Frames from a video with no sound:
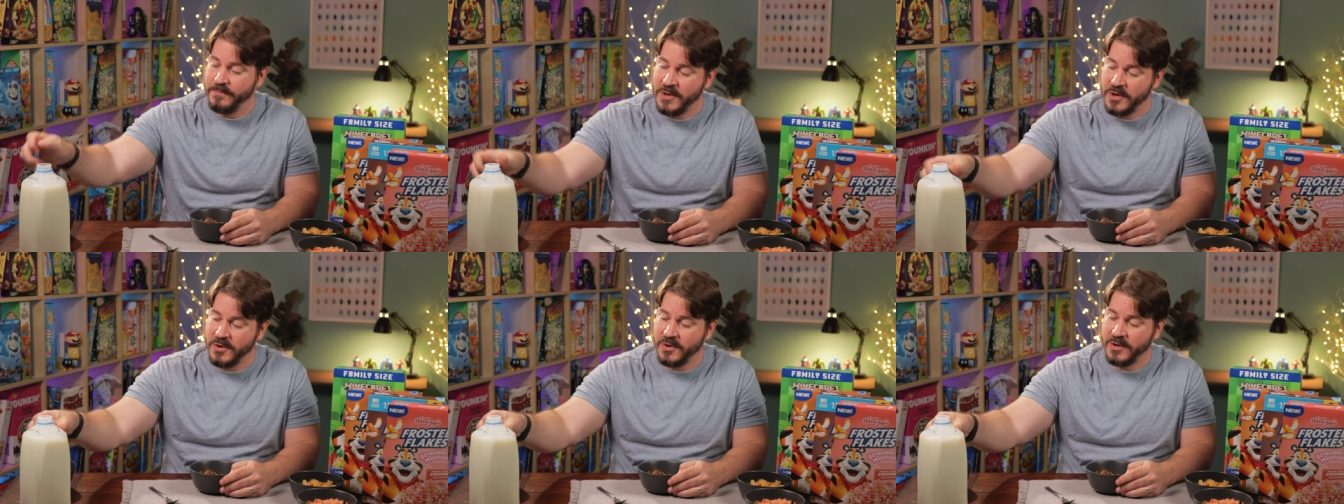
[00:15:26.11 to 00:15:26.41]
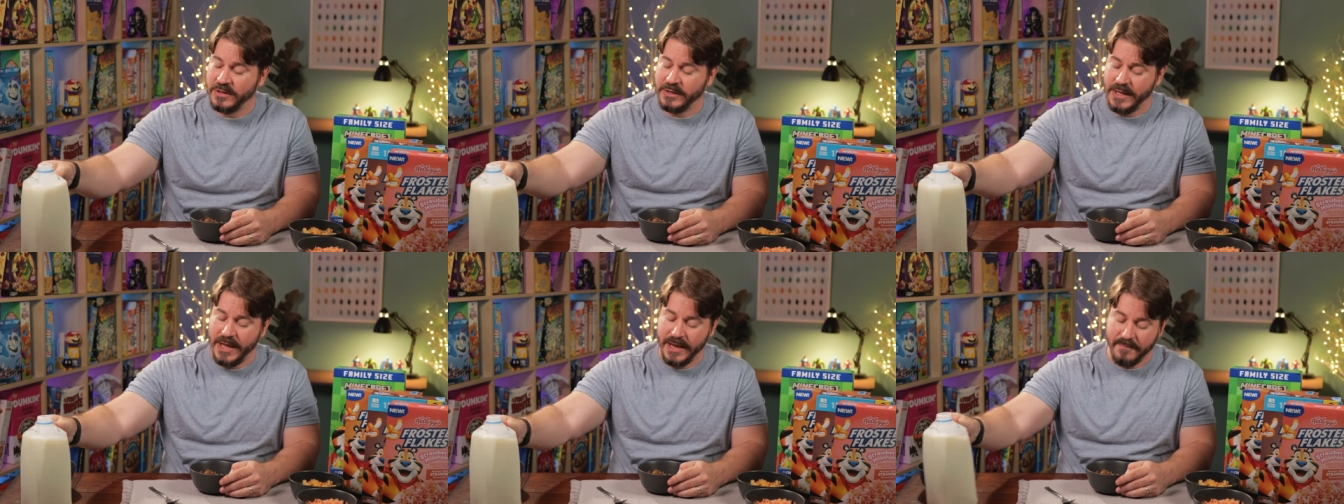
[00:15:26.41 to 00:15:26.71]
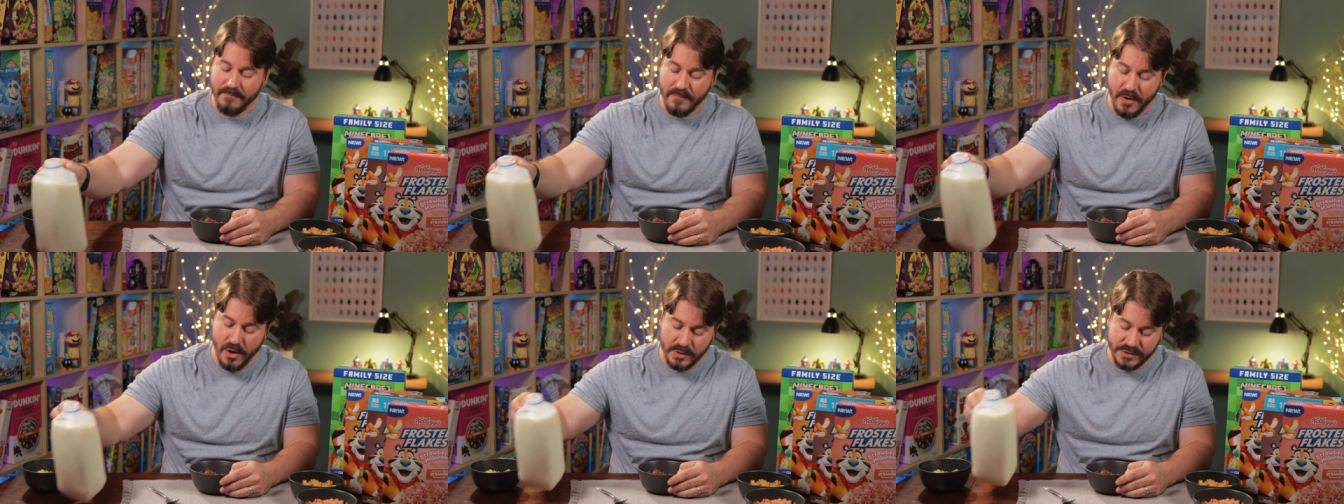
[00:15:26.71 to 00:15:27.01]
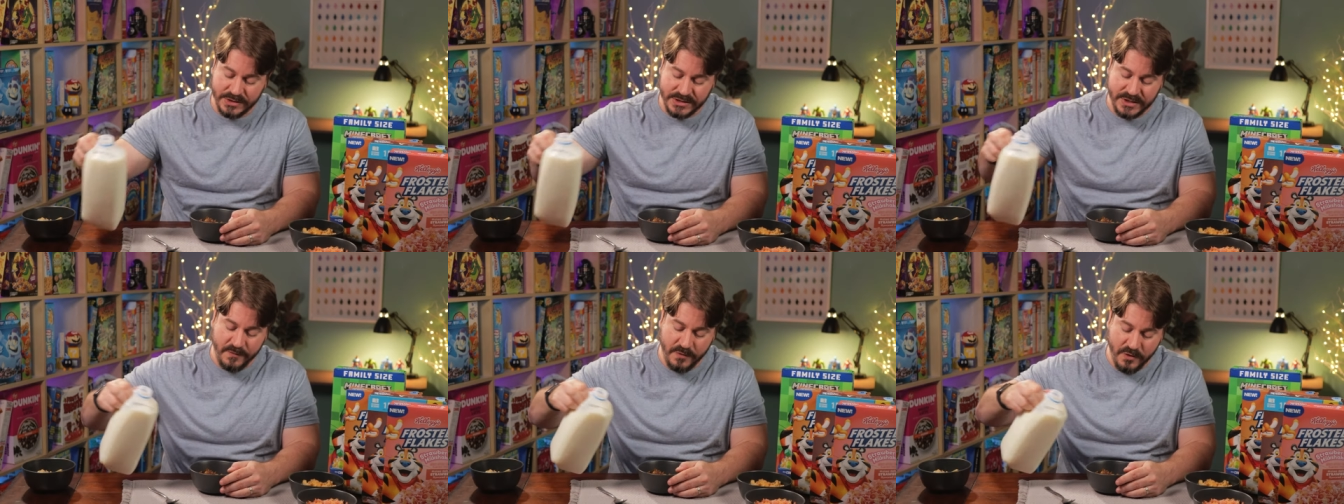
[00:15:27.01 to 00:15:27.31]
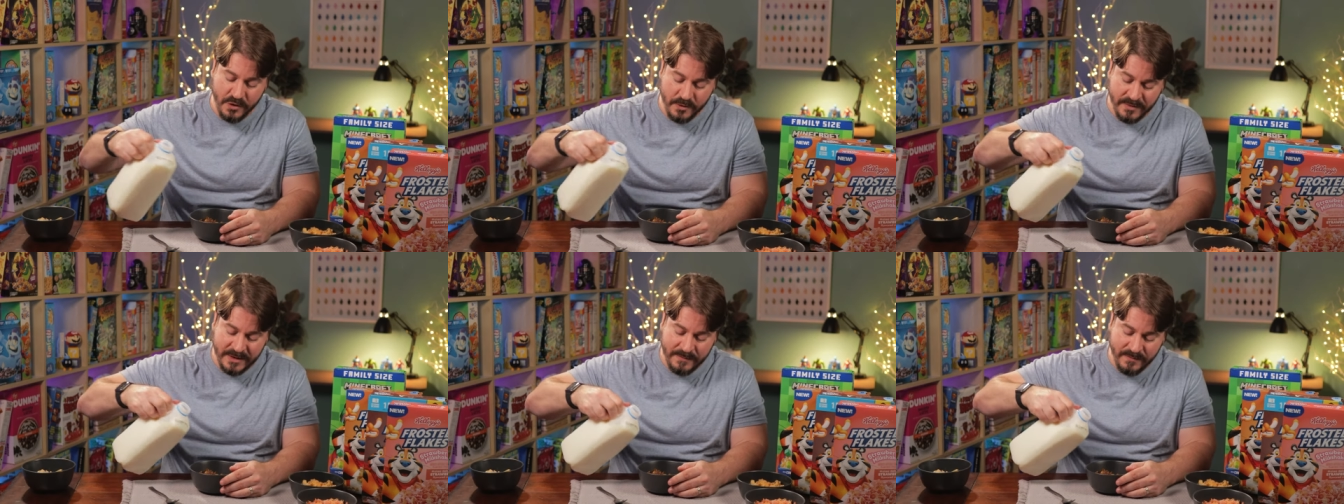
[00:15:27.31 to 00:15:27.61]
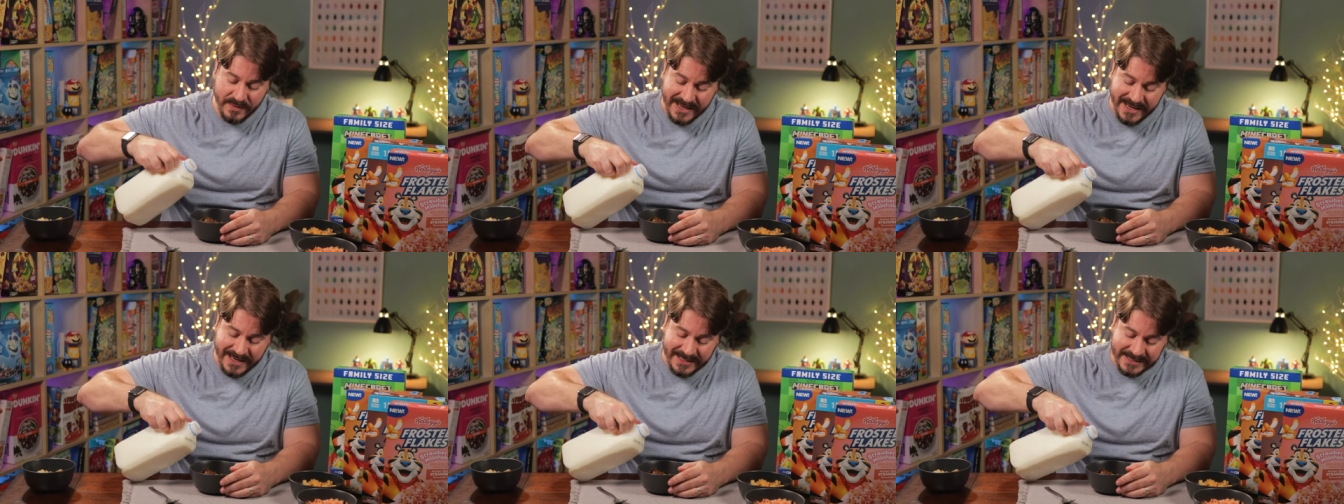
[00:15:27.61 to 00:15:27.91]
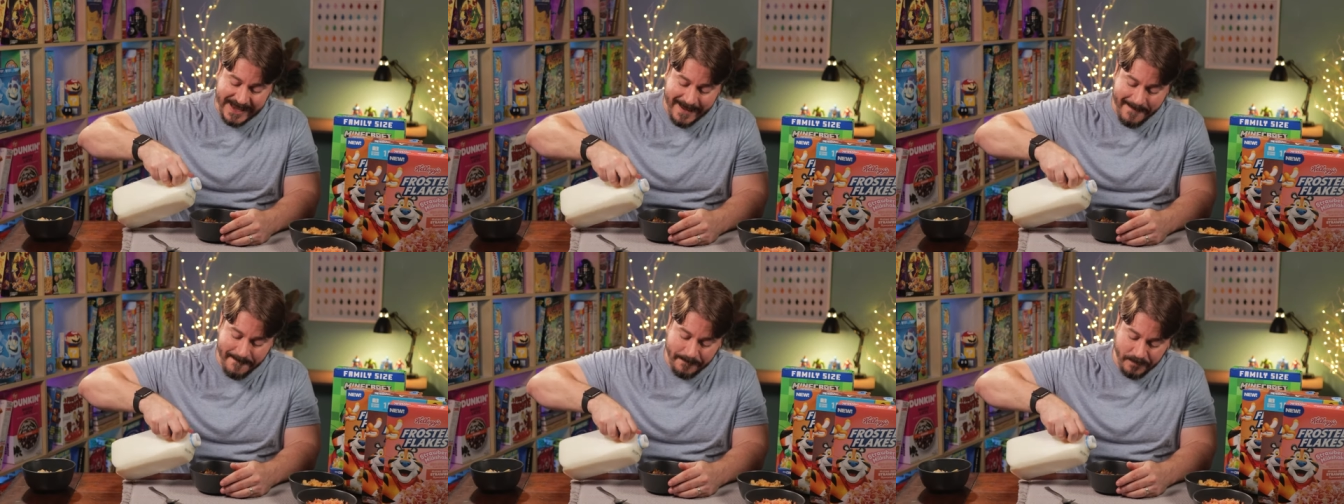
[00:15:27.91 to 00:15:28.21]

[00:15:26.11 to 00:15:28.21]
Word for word: milk, like most human beings